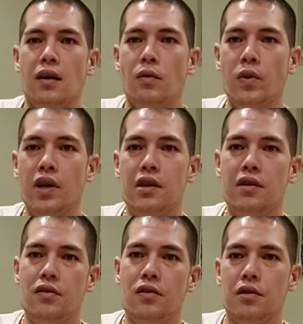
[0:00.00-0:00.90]
with
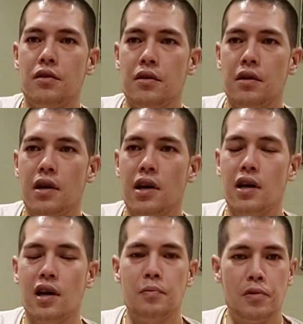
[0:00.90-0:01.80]
your
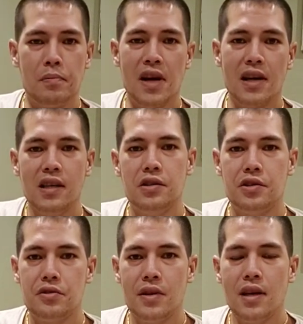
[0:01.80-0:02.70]
upper body
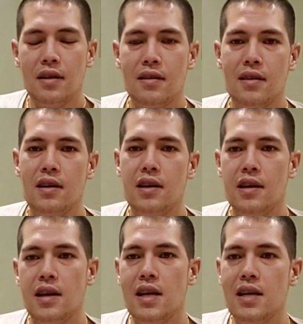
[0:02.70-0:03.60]
strength
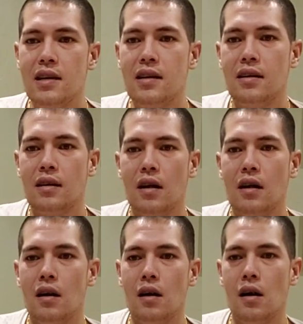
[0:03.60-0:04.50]
and
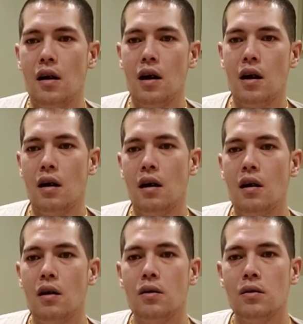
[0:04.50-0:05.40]

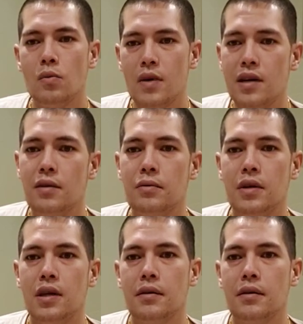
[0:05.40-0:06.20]
all around.